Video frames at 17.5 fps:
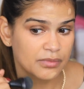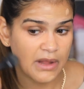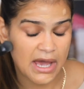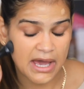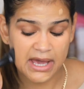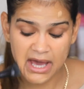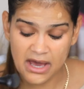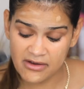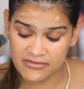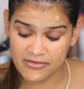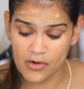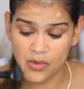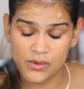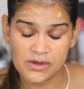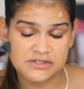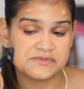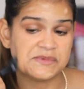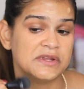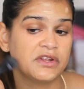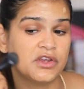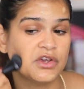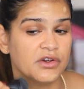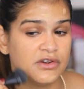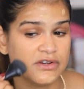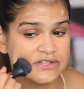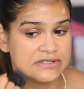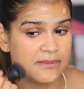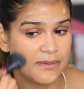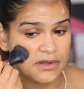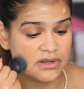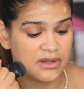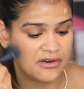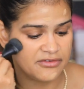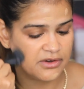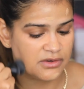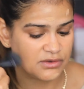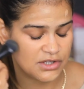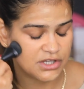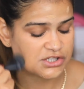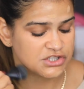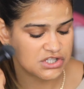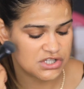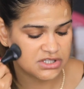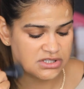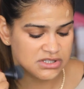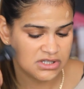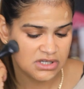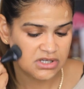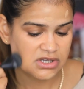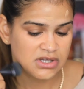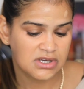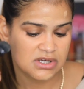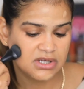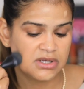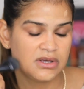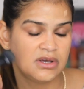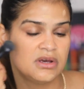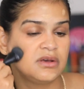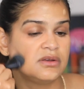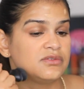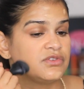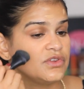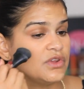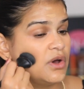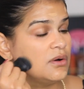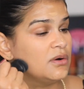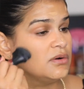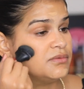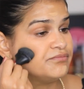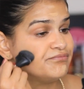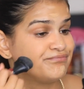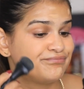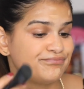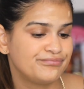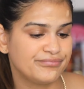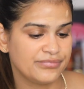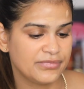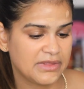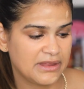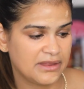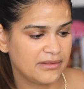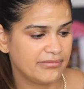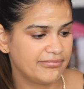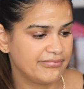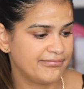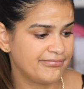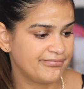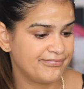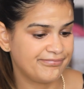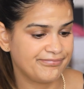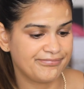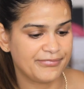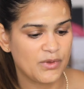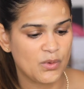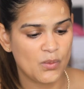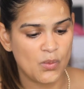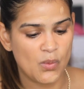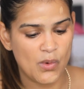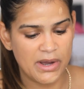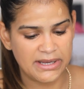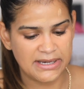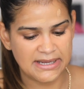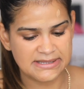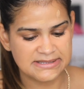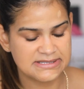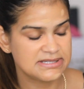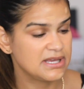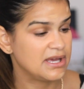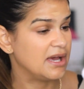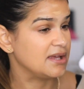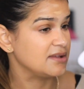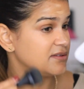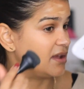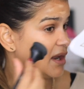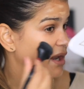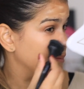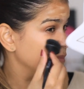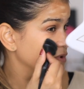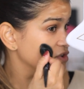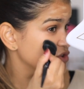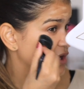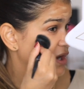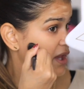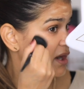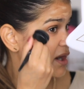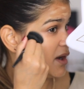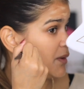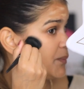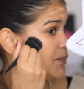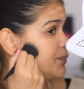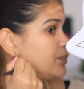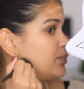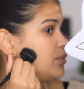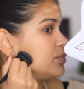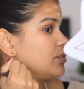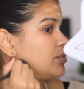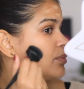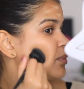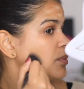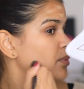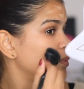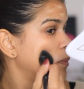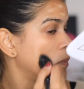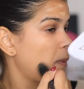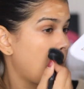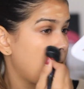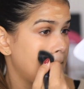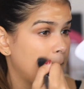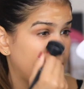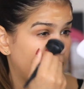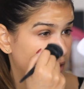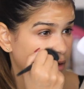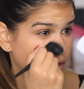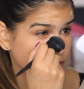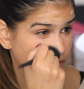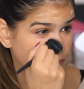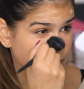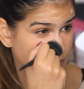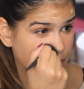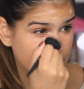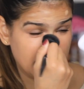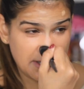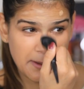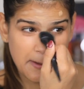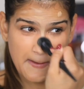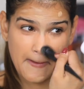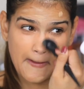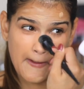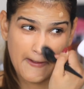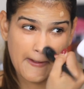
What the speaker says: have always been curious about that foundation. So why not? I said, let me try it out. It looks pretty.